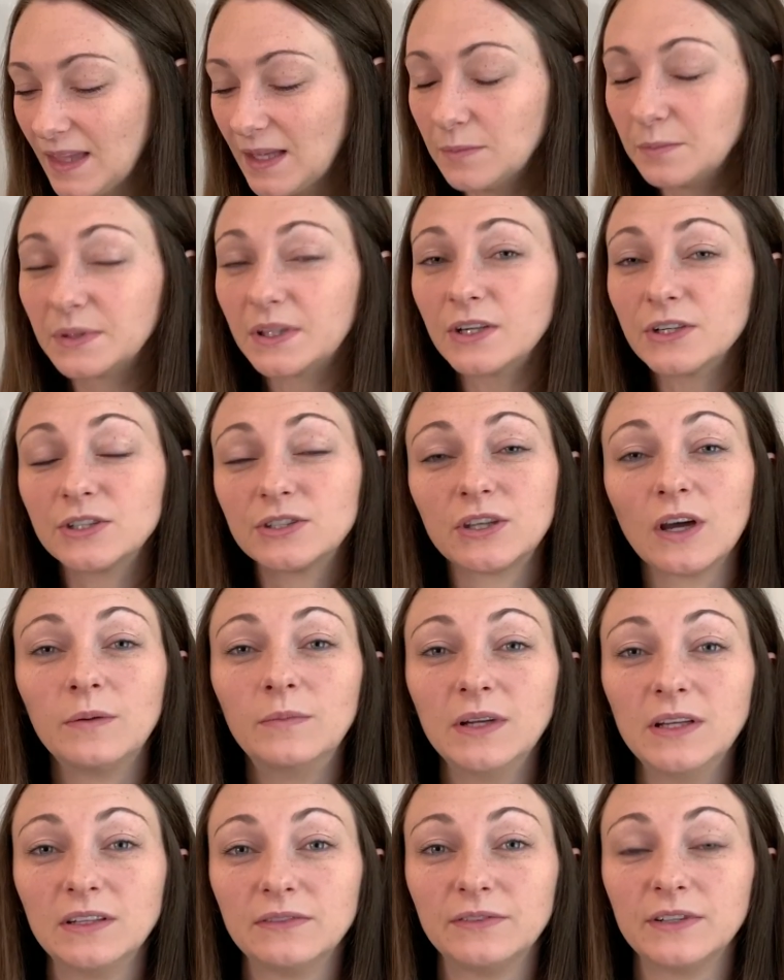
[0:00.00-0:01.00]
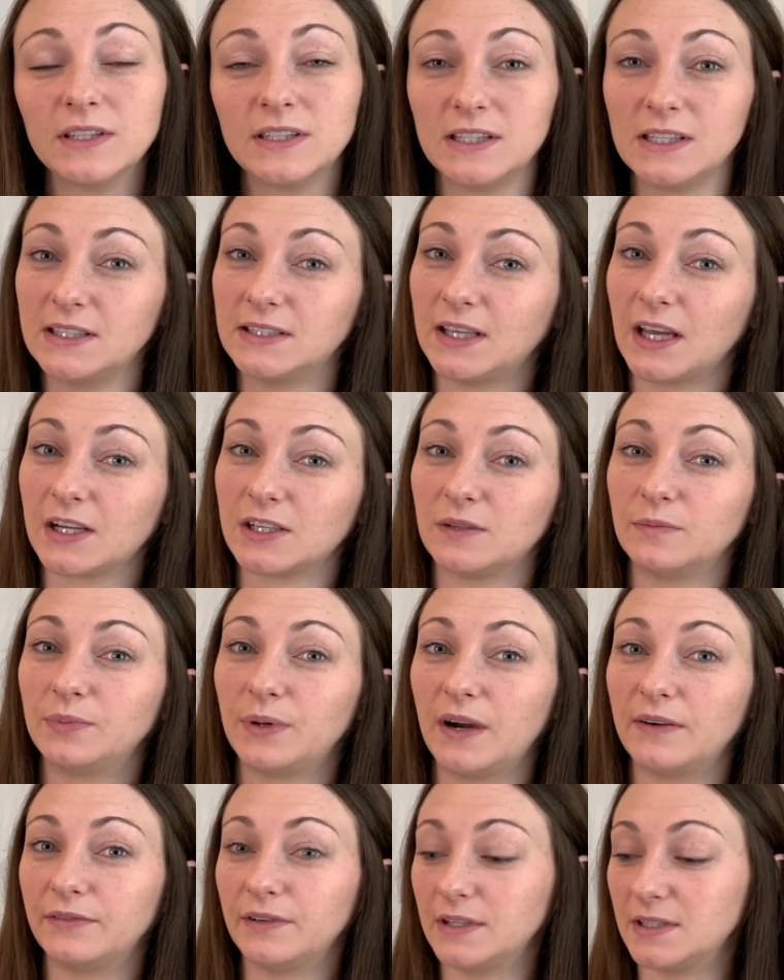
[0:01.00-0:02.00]
But there's so many different C-section
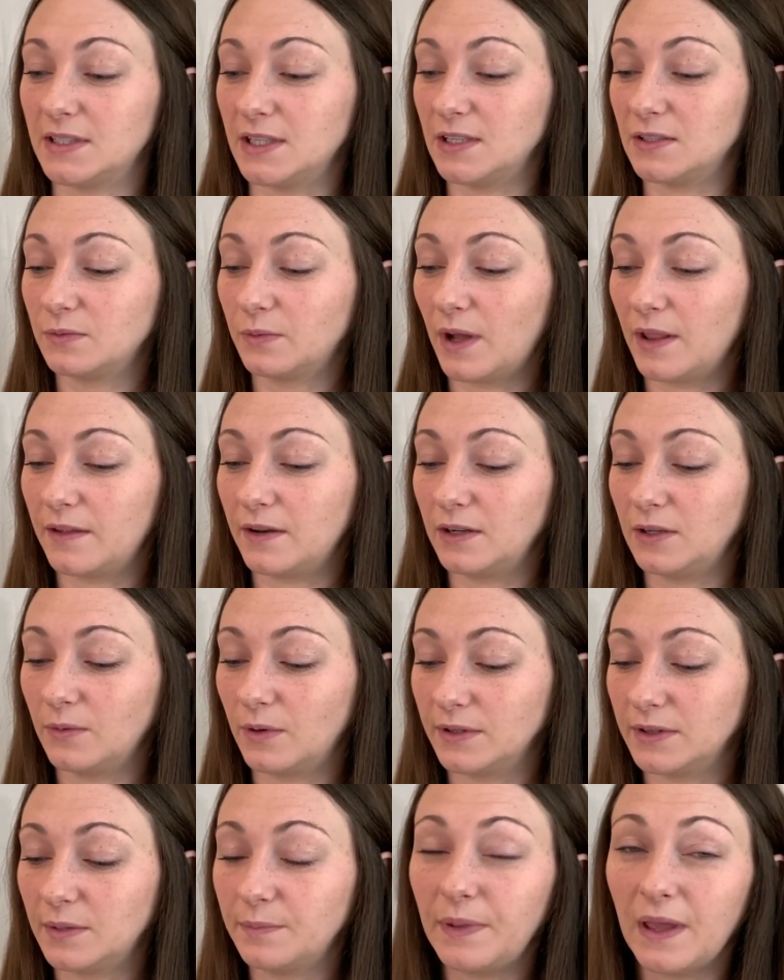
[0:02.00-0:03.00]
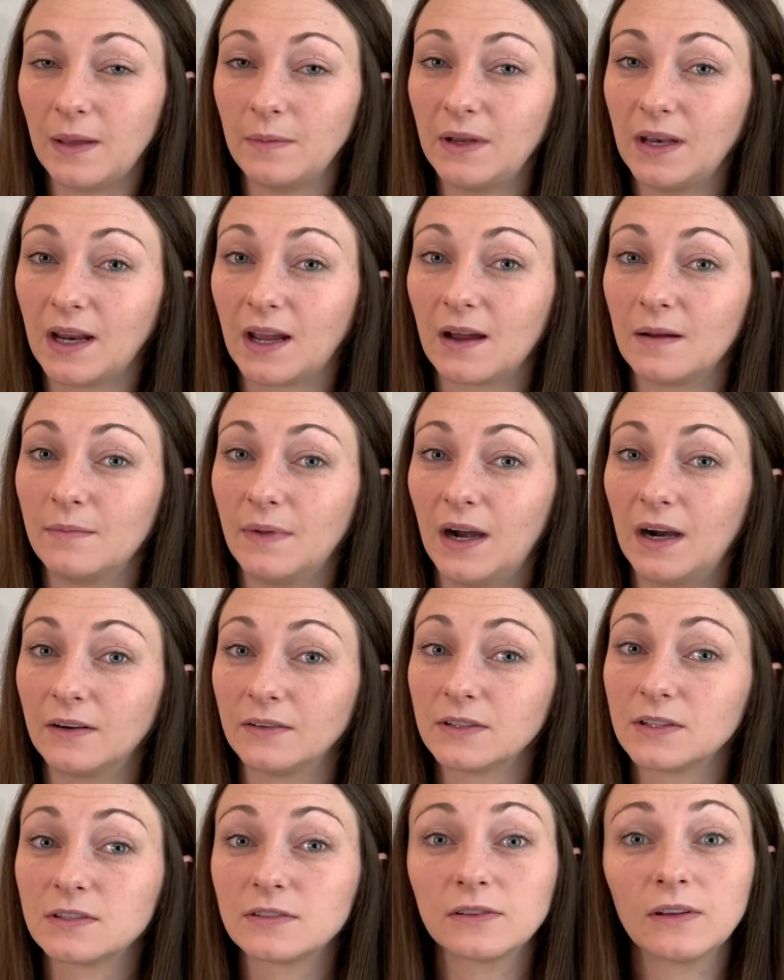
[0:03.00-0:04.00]
preferences, whether you want the baby to come
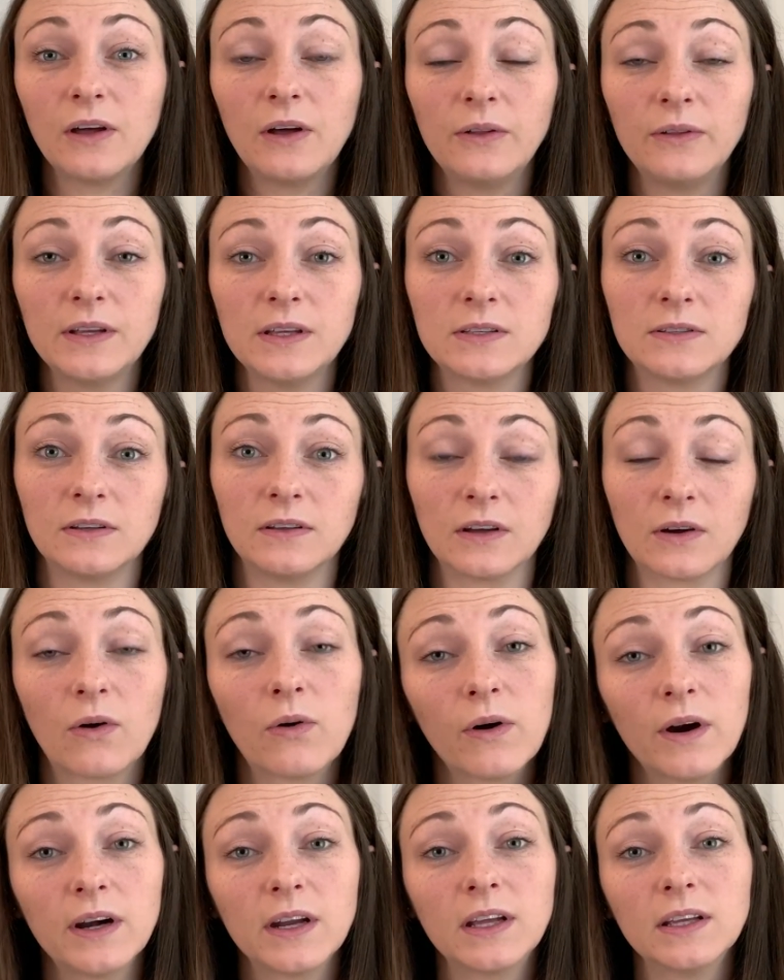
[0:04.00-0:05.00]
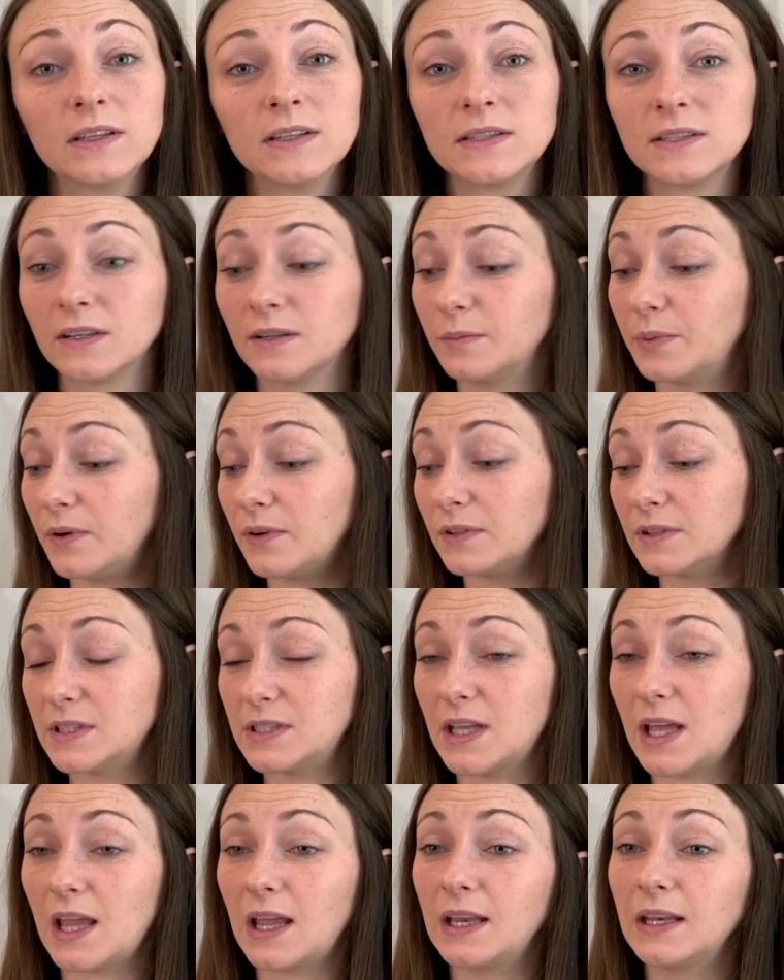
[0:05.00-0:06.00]
out slowly so the cord can still
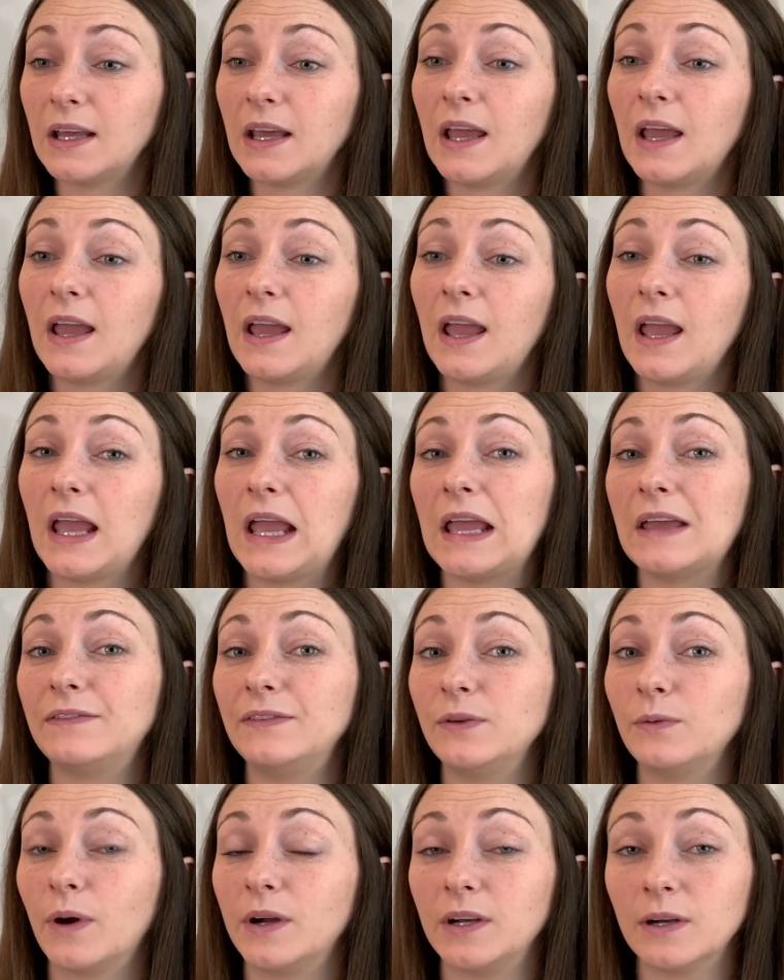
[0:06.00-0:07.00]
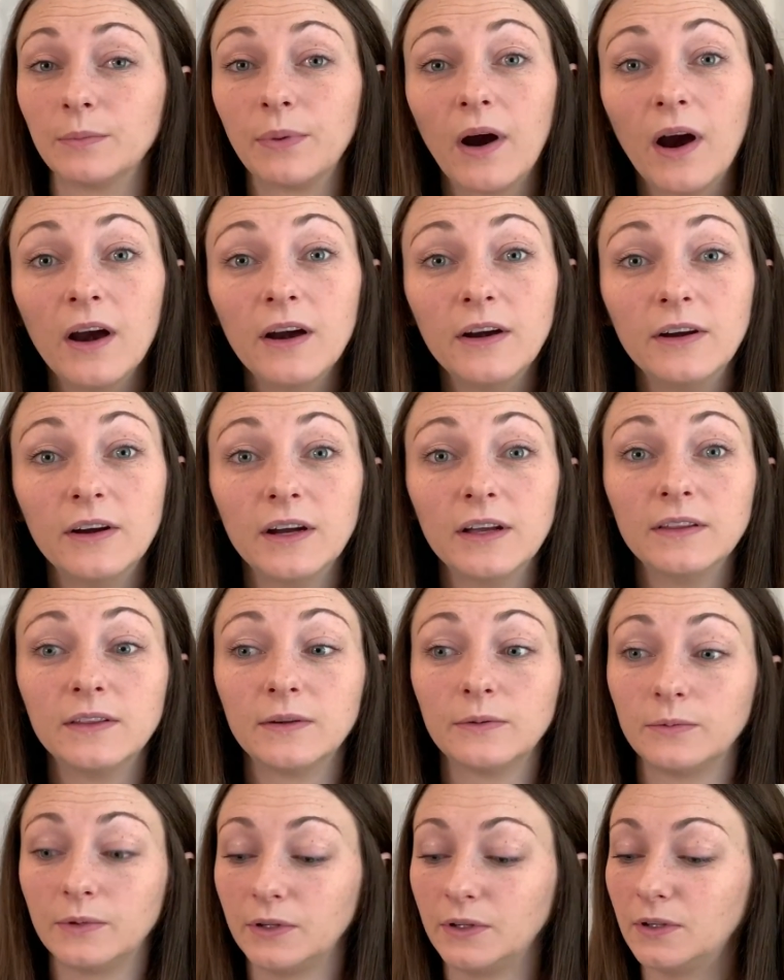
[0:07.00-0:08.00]
pulsate, if you want your partner in the
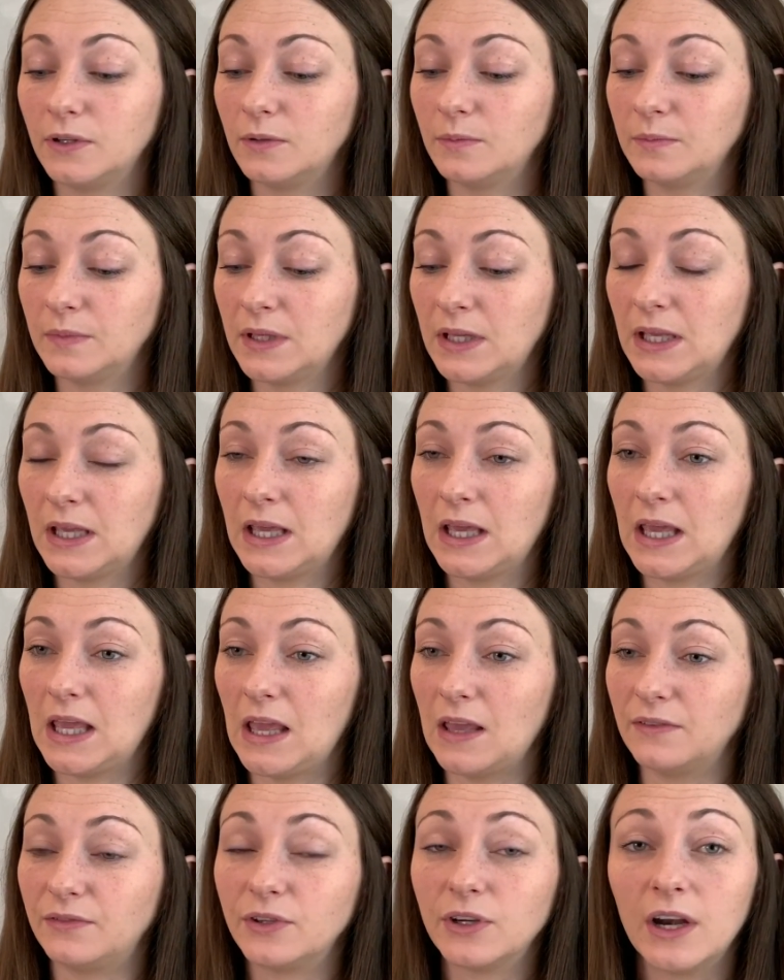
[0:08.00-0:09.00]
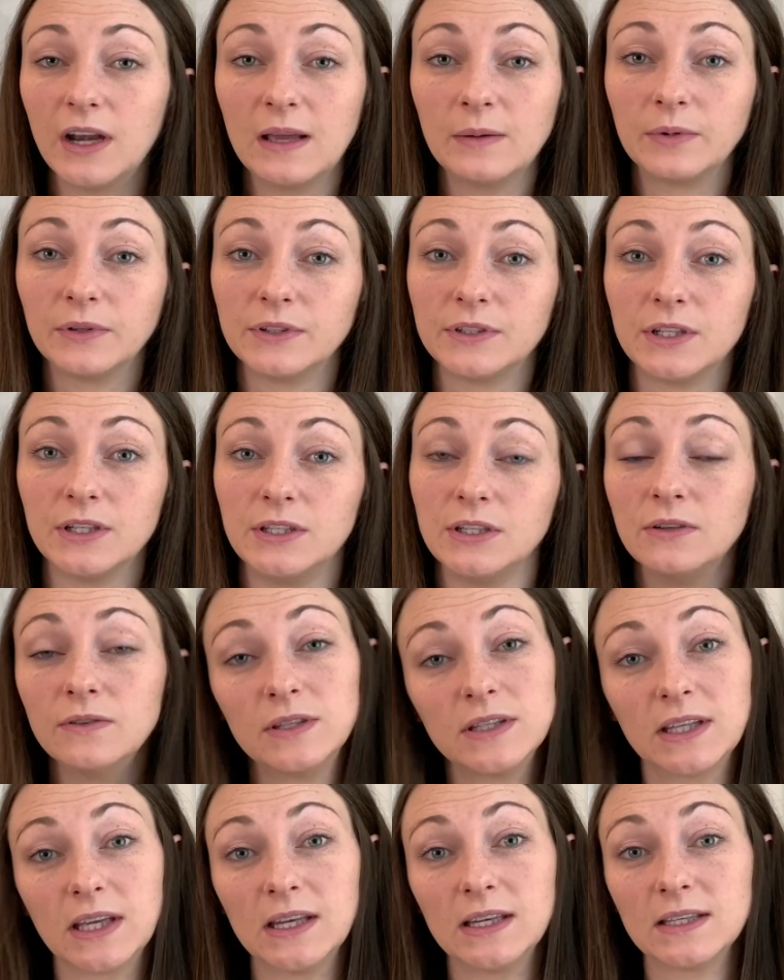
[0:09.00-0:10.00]
room, if you're unable to do
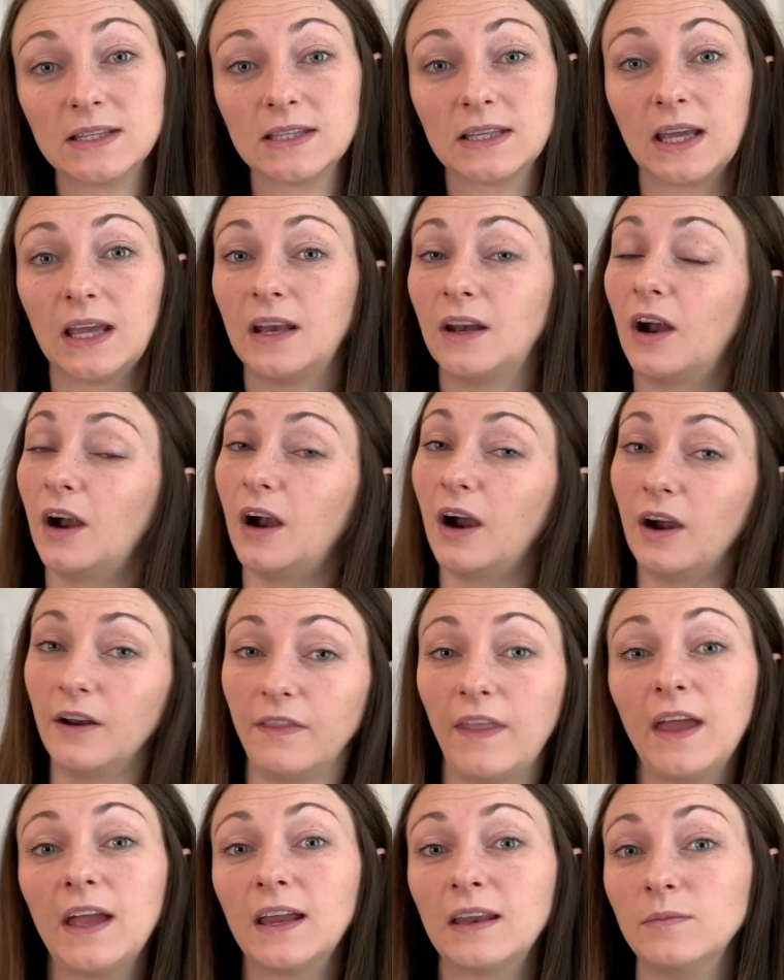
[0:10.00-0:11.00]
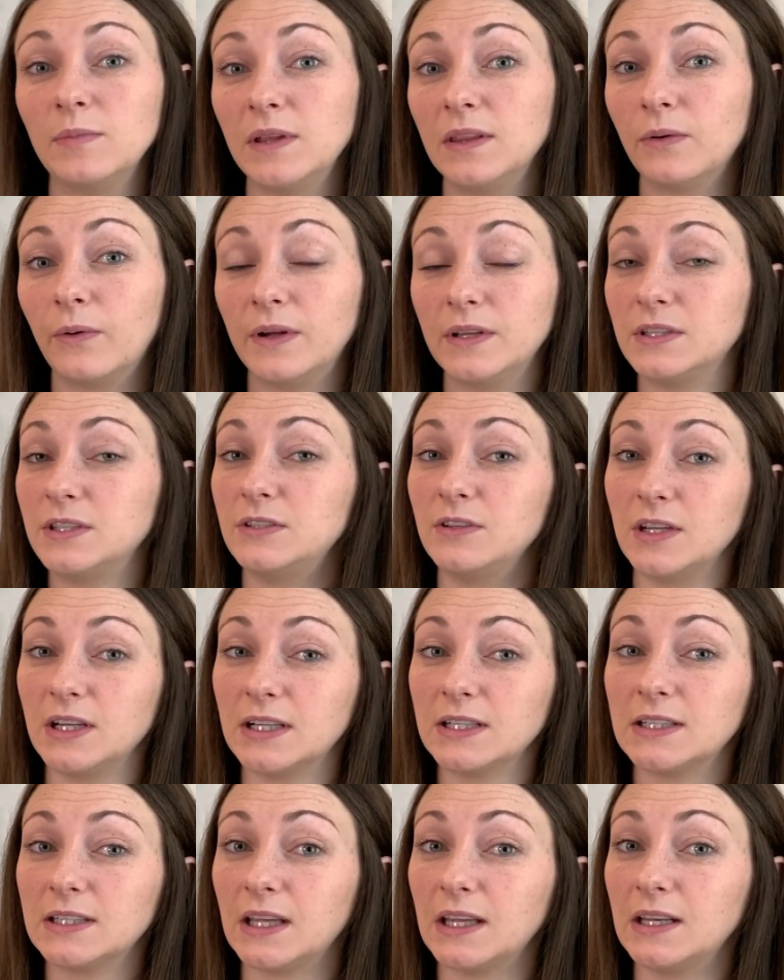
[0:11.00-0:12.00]
skin to skin, are they going to be the ones doing
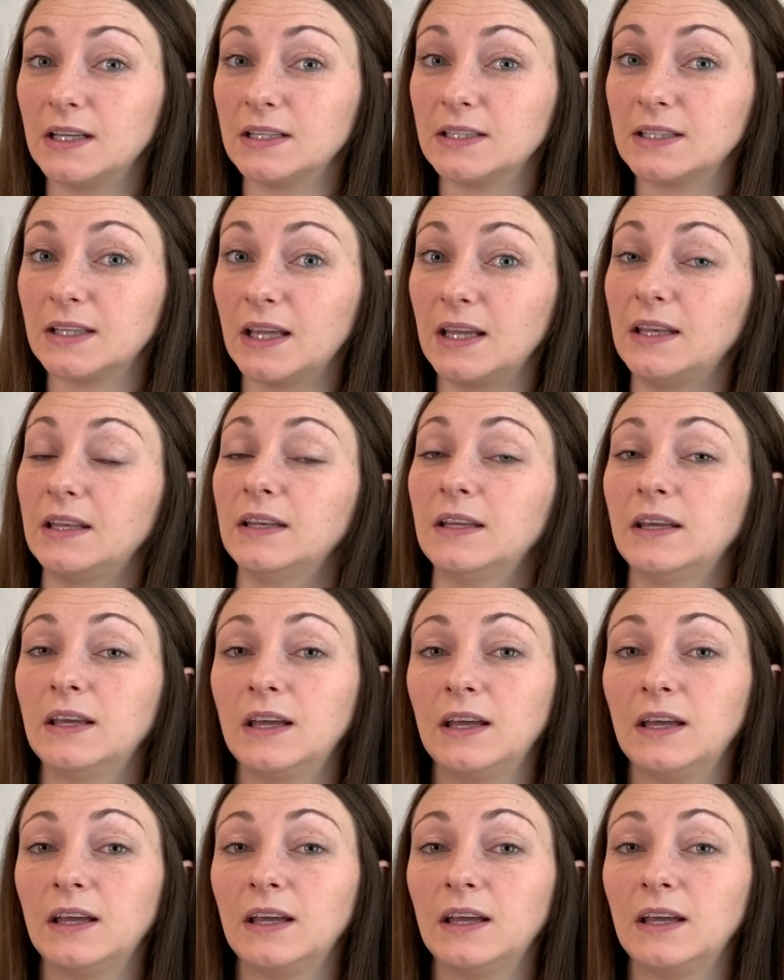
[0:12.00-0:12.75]
skin to skin?